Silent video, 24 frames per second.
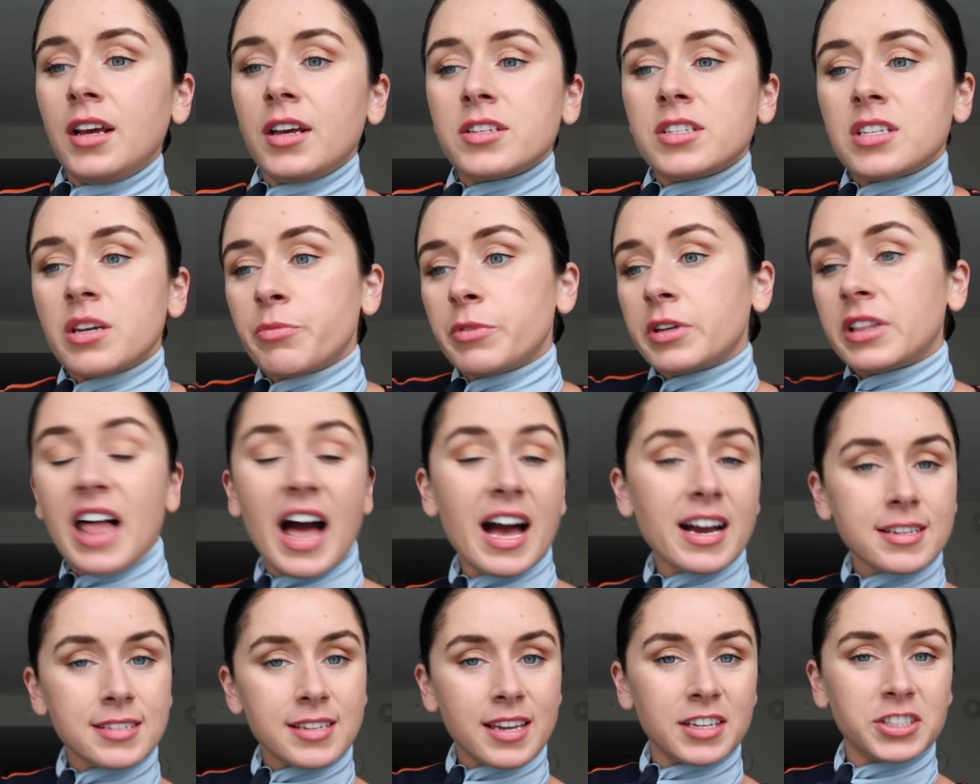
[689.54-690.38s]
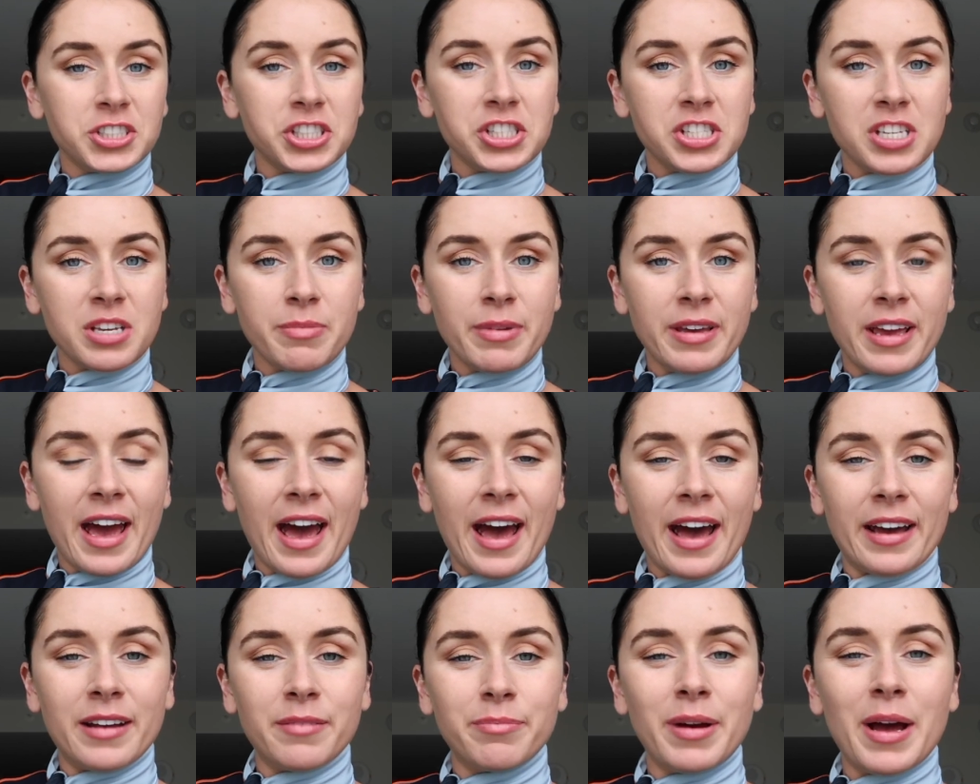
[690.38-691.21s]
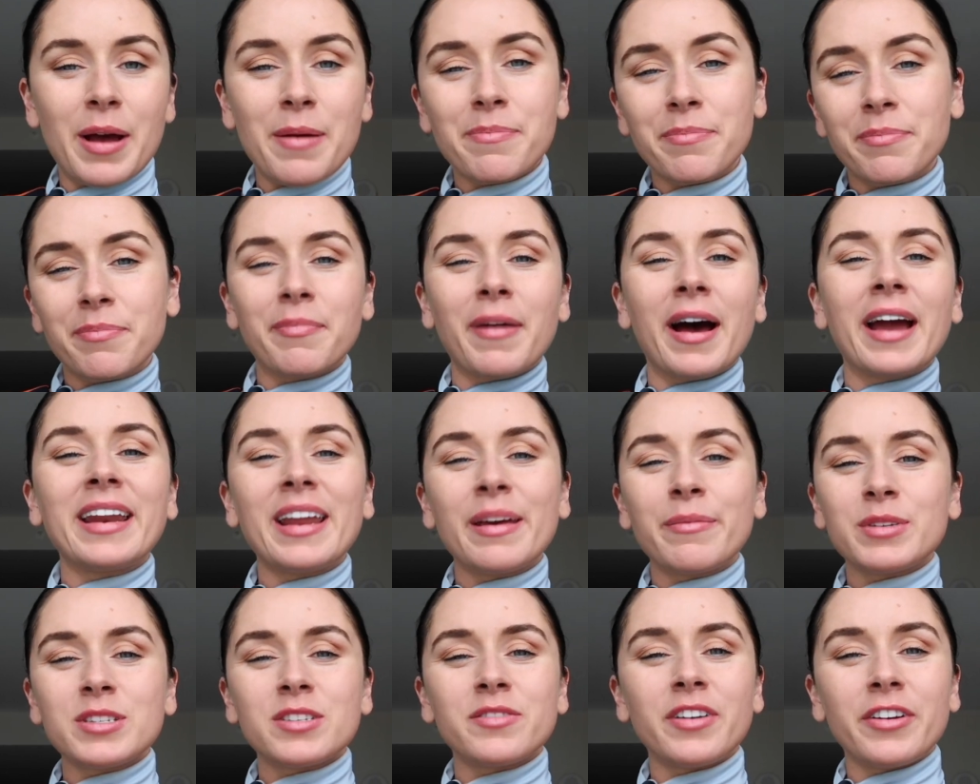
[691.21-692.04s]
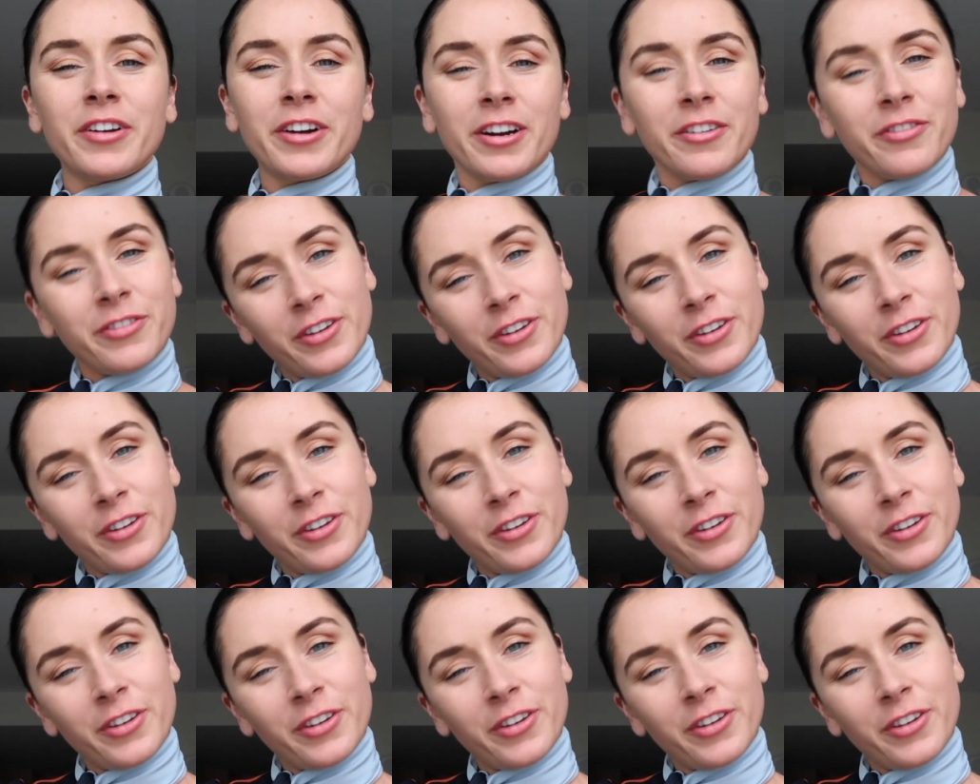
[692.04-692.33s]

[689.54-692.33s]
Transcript: some relaxation to be had. But my name is Vera.